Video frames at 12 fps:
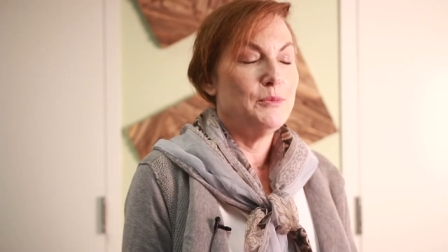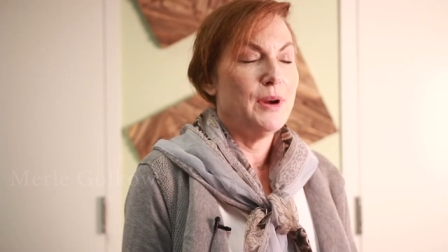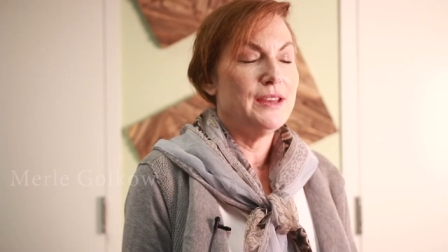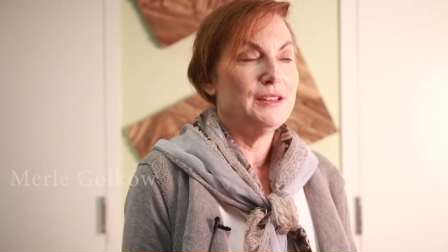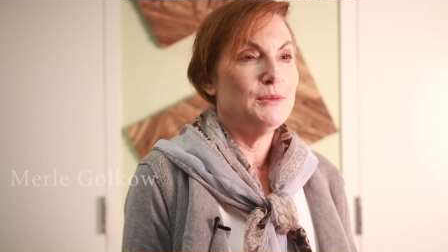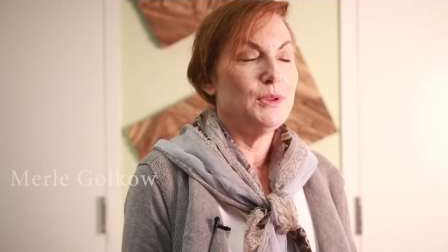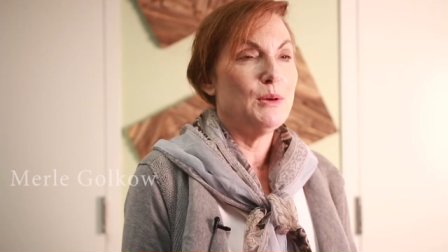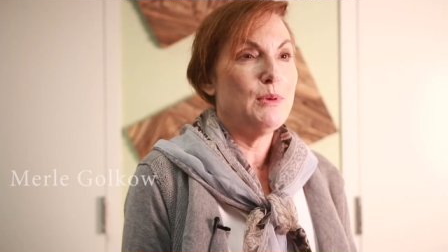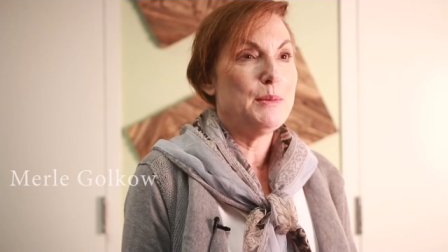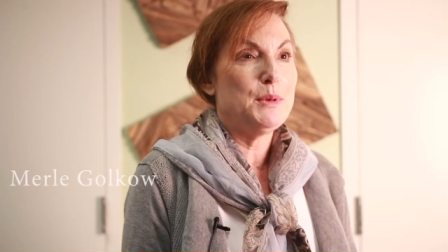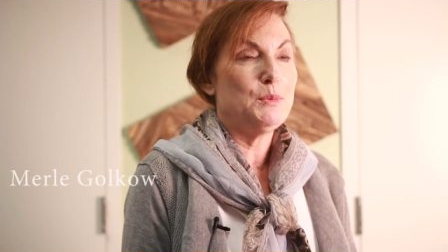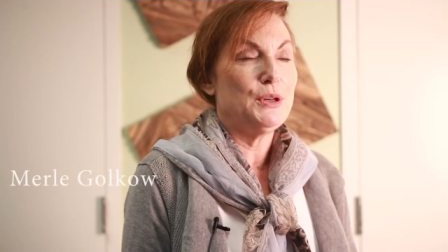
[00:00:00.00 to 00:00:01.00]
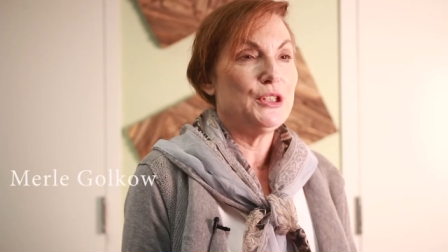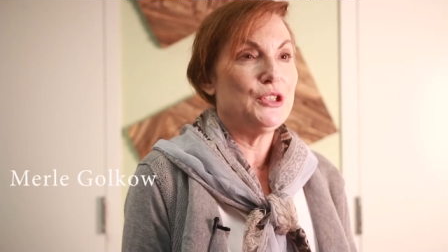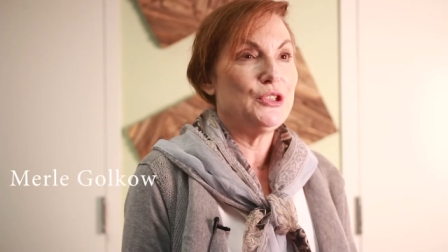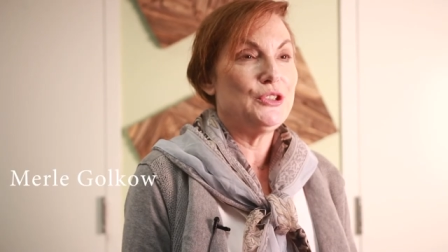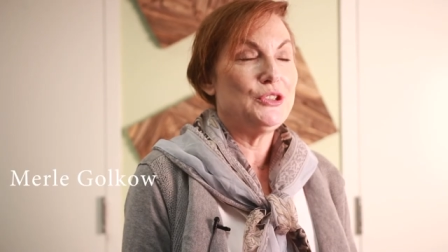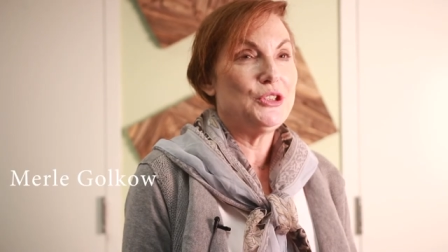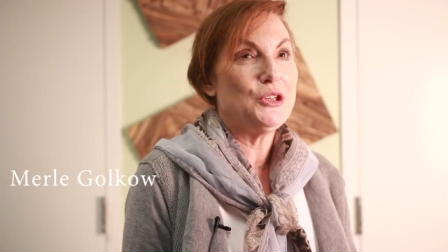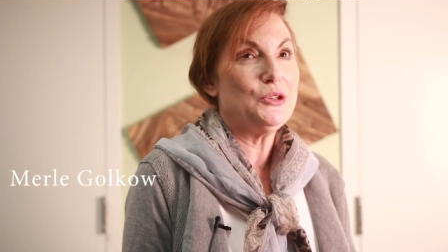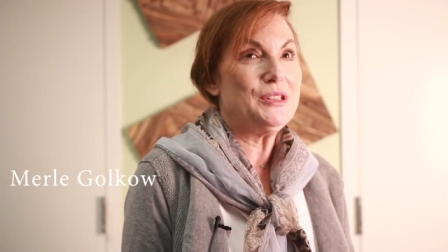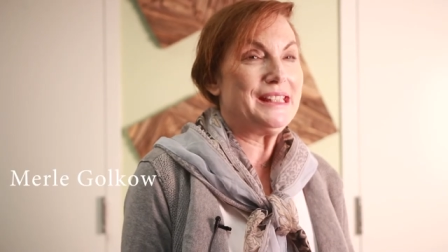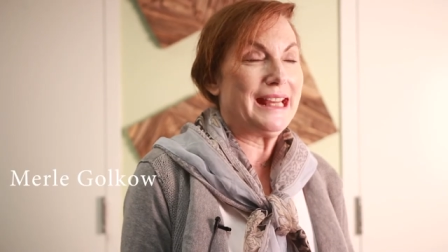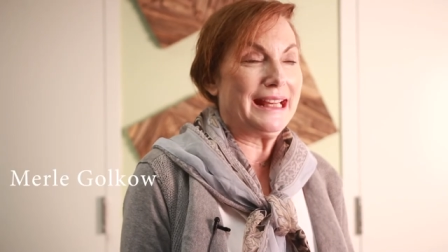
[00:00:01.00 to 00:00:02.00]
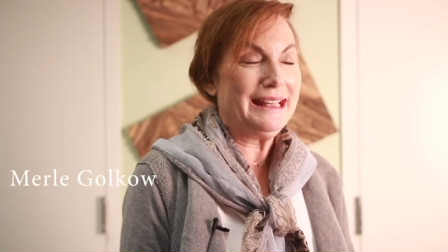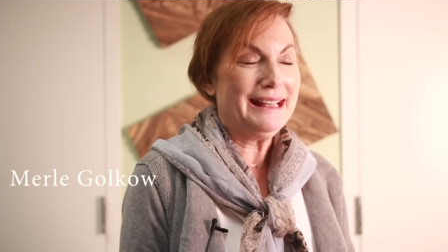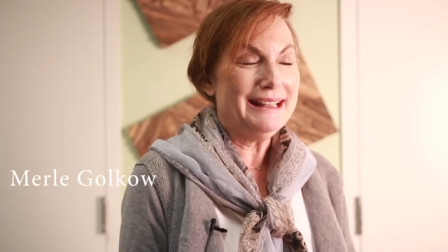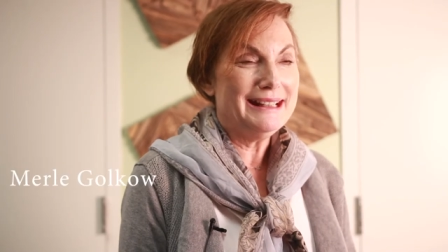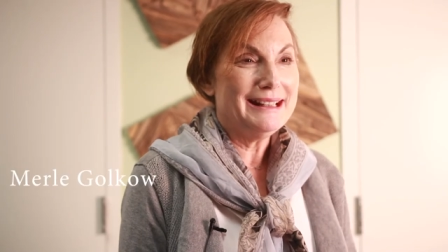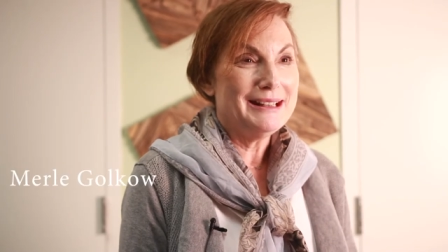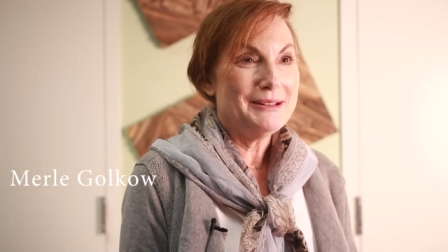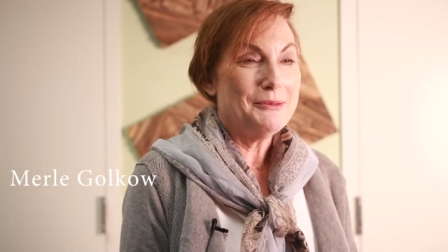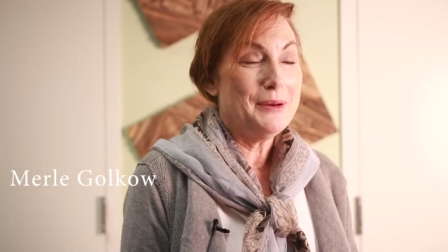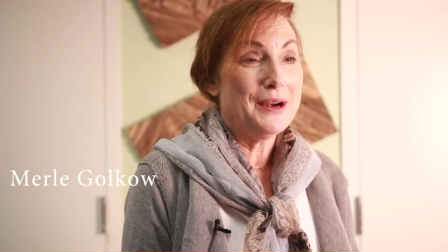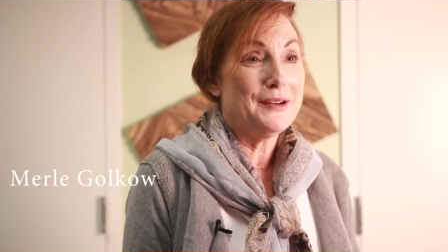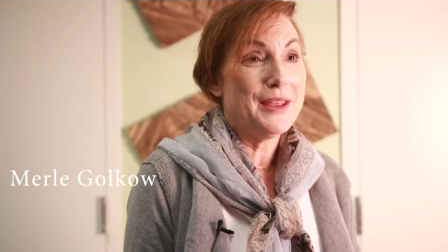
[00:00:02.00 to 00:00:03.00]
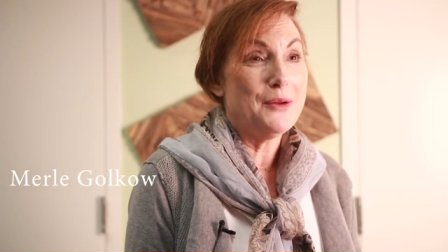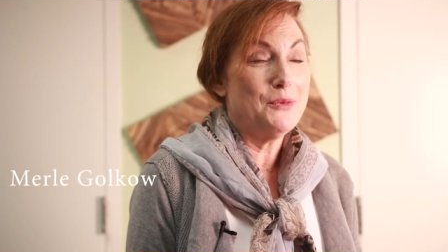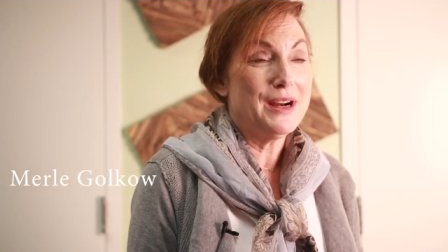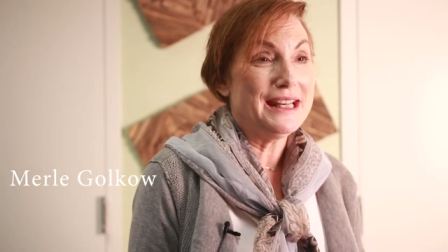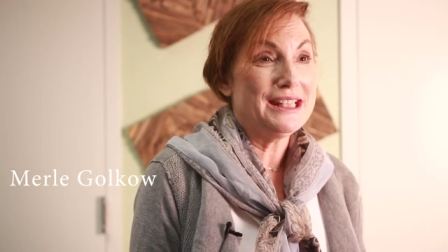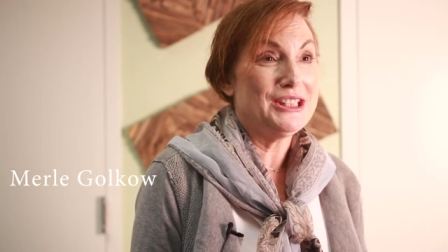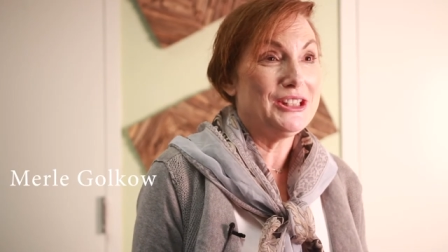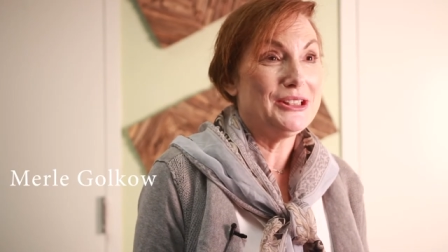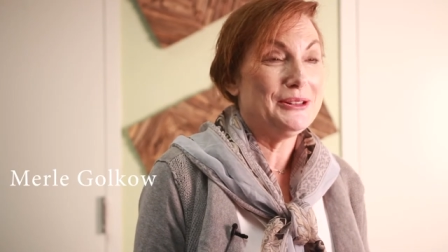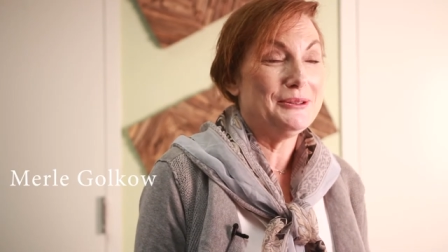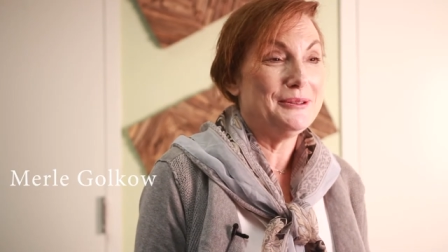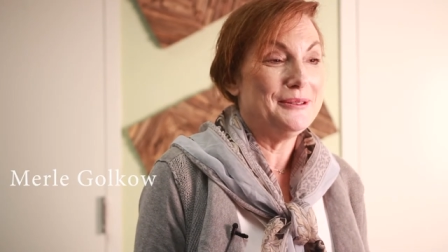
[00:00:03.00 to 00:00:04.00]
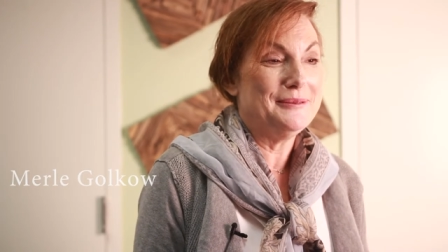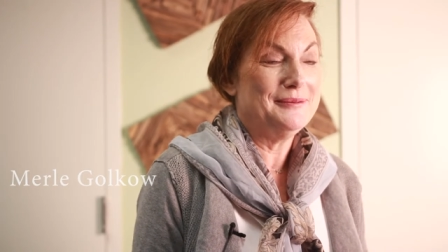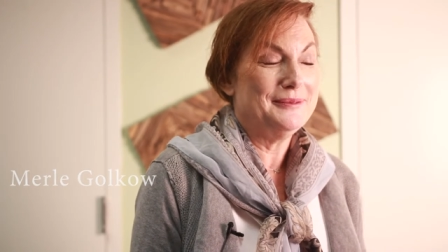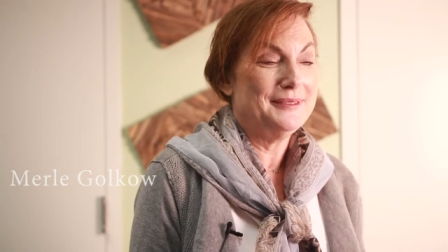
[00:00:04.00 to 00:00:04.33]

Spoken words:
When the women were choosing where they wanted to